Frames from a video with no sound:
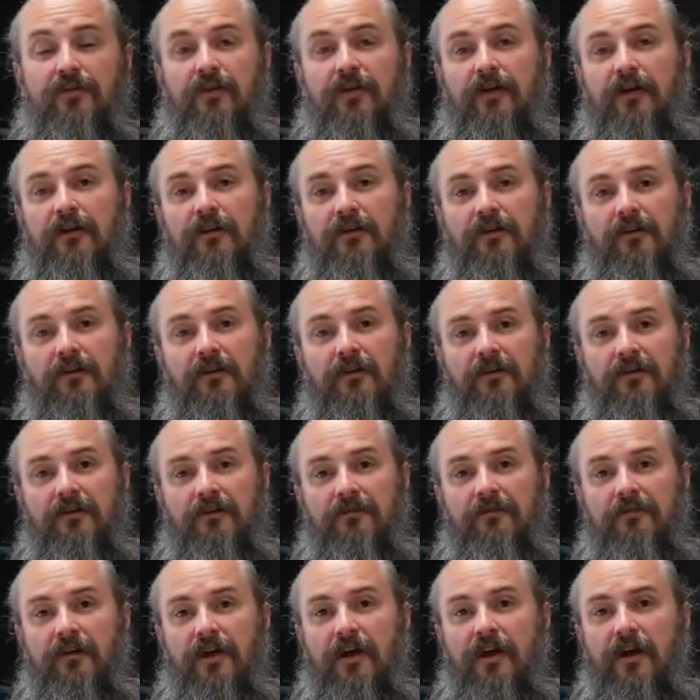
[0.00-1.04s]
Like, a lot
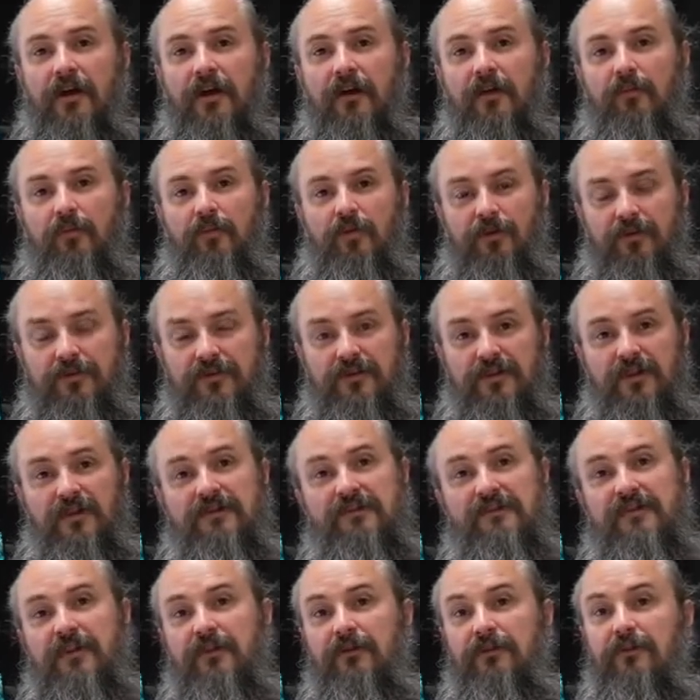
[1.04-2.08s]
of
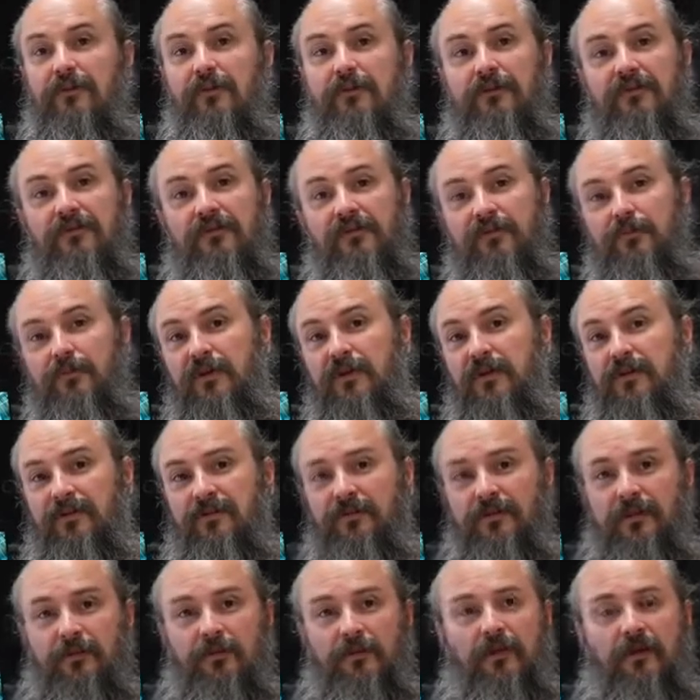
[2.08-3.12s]
projects, they do disappear
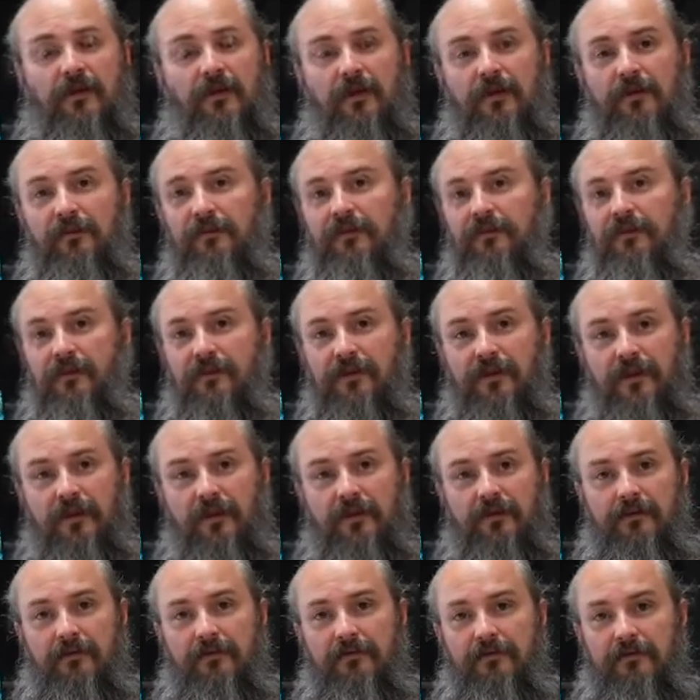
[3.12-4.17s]
sometimes for
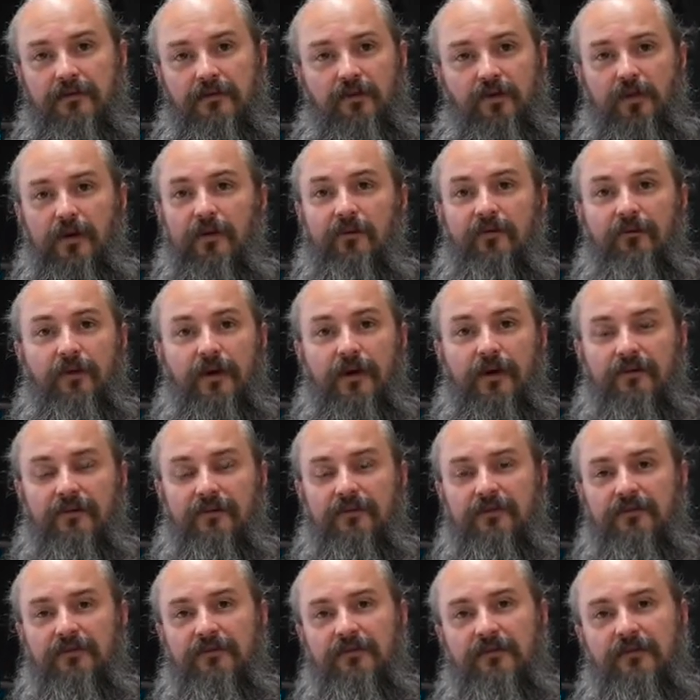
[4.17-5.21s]
like 12
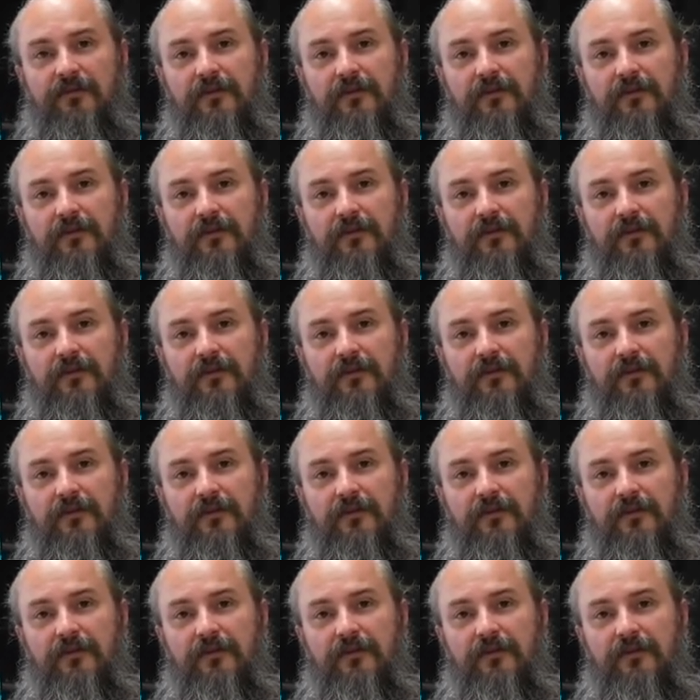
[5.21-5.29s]
months